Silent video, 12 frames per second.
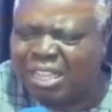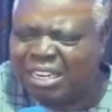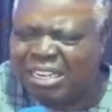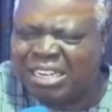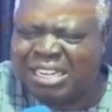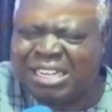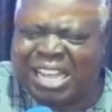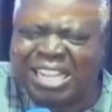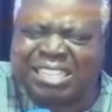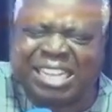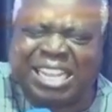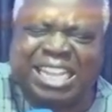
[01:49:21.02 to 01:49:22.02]
That
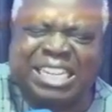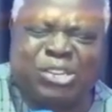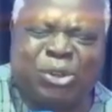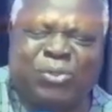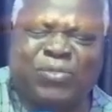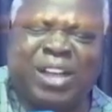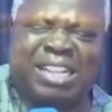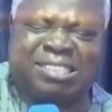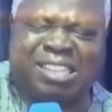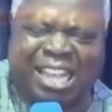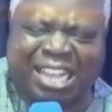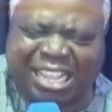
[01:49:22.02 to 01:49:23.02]
kind of
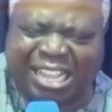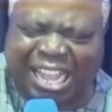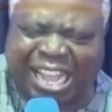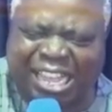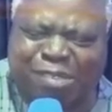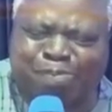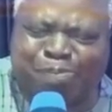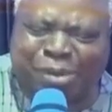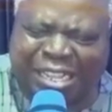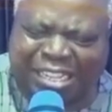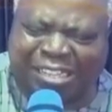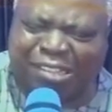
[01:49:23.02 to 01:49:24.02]
attack, I break
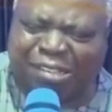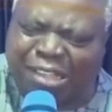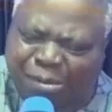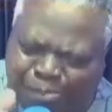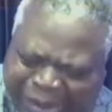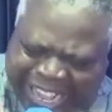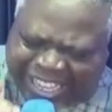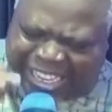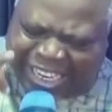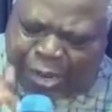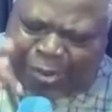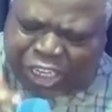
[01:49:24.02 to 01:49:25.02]
it. Break in the name
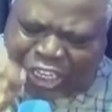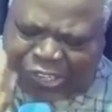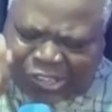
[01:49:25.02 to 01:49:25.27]
of Jesus.